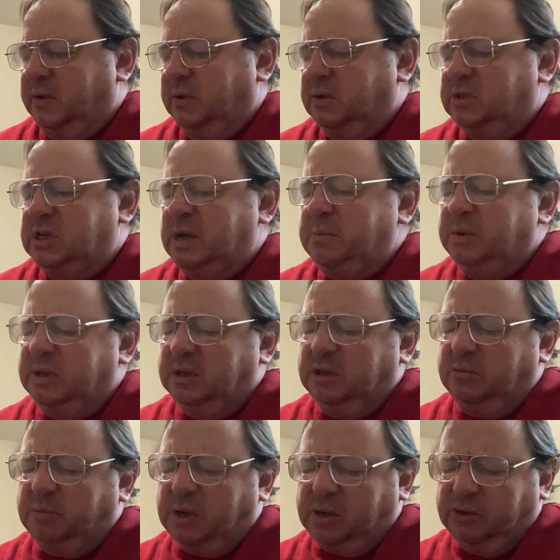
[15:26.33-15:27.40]
Something
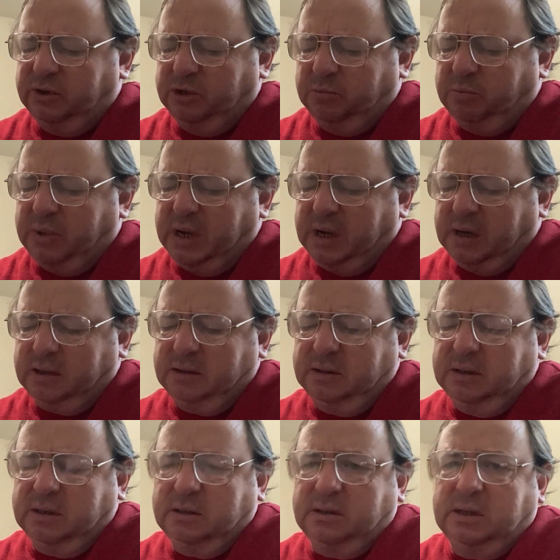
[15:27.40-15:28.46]
about the back.
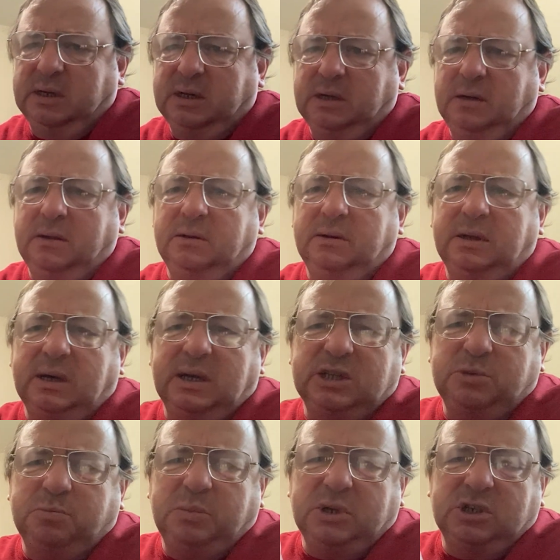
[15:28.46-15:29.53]
They had
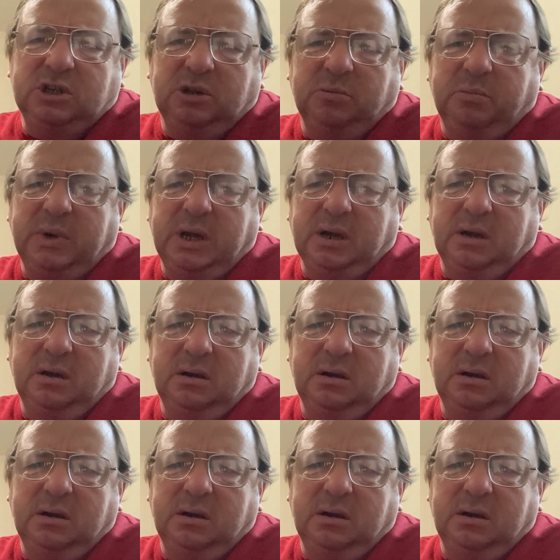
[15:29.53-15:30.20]
special back